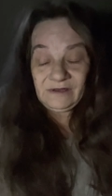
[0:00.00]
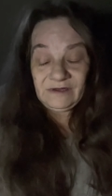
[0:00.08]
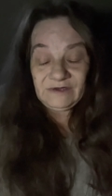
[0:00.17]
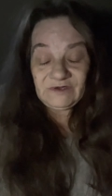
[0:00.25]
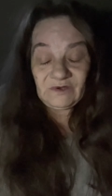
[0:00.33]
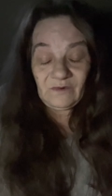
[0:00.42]

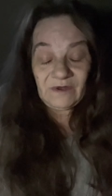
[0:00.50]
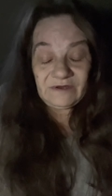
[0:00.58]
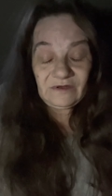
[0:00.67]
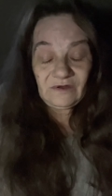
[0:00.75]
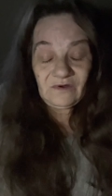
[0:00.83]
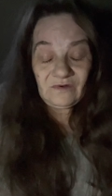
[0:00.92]
So I
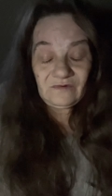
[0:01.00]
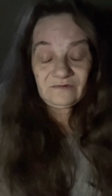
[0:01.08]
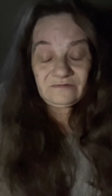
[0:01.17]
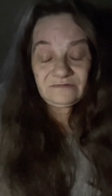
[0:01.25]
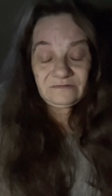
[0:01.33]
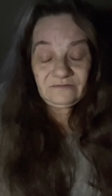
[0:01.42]

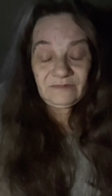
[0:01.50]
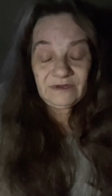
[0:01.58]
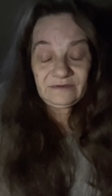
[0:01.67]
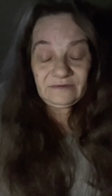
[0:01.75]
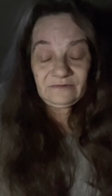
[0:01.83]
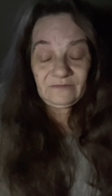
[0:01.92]
know
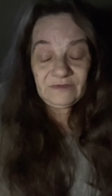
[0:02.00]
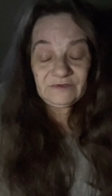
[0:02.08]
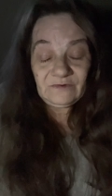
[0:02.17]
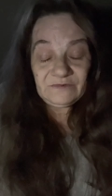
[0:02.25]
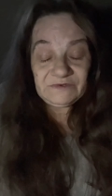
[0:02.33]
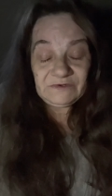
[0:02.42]
when when
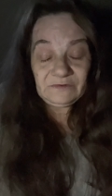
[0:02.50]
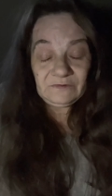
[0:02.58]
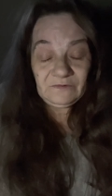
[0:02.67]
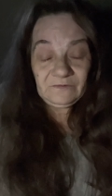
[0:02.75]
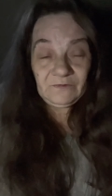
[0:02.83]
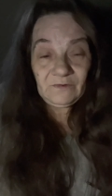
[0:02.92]
those
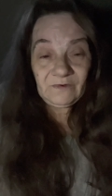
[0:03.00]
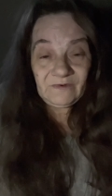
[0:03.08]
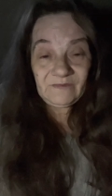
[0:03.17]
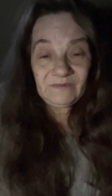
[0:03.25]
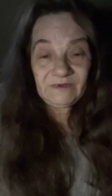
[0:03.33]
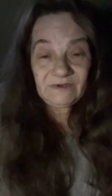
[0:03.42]

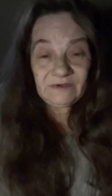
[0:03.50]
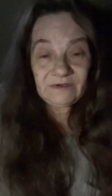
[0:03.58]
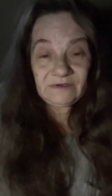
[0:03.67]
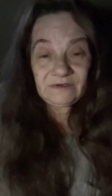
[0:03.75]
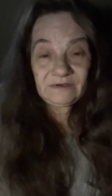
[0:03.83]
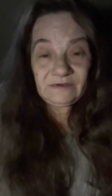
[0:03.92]
uniforms
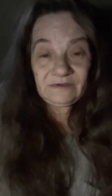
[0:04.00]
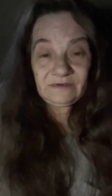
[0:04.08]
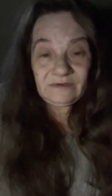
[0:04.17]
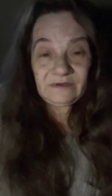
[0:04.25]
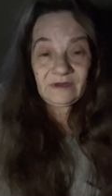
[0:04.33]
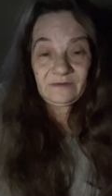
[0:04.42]

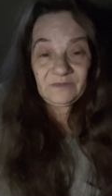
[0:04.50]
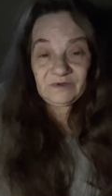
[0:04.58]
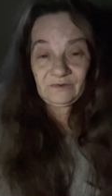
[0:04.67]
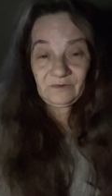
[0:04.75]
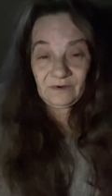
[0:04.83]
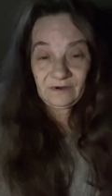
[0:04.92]
came
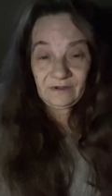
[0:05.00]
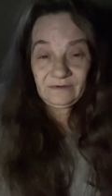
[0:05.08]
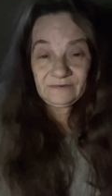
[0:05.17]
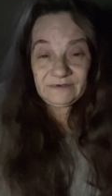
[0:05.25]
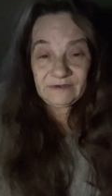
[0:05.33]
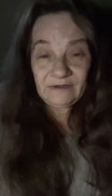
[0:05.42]
into our
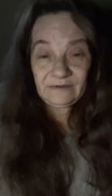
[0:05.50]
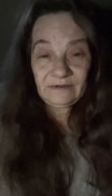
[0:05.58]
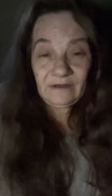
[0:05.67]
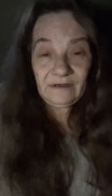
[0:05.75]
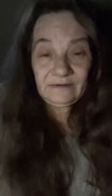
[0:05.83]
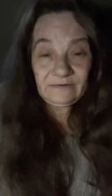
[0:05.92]
house, I,
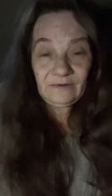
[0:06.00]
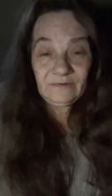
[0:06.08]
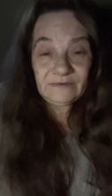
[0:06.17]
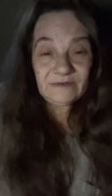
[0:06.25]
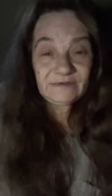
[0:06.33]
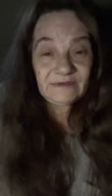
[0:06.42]
I know
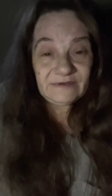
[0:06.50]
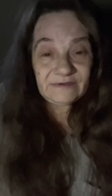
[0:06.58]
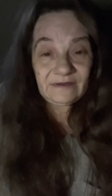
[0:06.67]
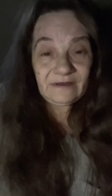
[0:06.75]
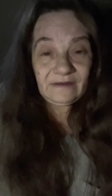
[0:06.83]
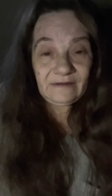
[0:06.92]
that this
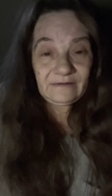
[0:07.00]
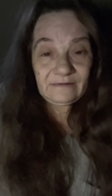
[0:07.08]
cat,